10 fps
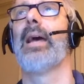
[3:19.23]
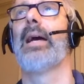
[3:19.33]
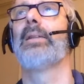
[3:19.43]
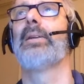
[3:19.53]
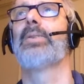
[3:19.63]

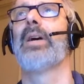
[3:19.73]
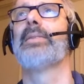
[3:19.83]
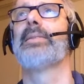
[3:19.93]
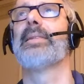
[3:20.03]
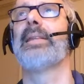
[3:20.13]
I clicked on
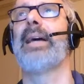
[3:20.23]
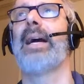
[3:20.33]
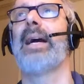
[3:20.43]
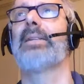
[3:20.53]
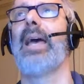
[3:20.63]

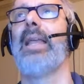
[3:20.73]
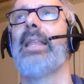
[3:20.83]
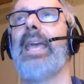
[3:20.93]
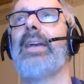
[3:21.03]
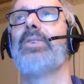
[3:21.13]
select and
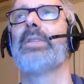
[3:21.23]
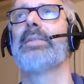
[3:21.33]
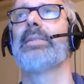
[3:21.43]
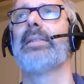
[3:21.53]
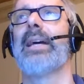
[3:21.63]
engage the
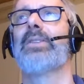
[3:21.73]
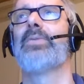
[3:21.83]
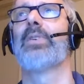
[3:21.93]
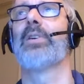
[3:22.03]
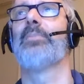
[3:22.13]
select
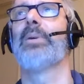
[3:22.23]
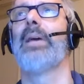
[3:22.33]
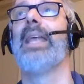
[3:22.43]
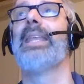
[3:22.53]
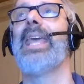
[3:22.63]
verb,
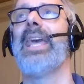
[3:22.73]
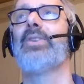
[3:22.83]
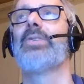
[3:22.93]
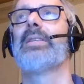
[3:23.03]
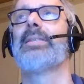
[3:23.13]
and
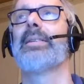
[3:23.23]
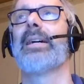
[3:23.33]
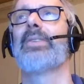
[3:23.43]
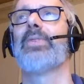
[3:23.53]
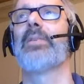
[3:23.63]

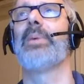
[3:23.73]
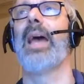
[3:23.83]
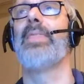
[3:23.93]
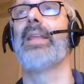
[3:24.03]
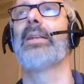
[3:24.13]

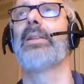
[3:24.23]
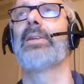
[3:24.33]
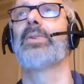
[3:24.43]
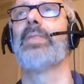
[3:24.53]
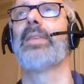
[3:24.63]
then clicked on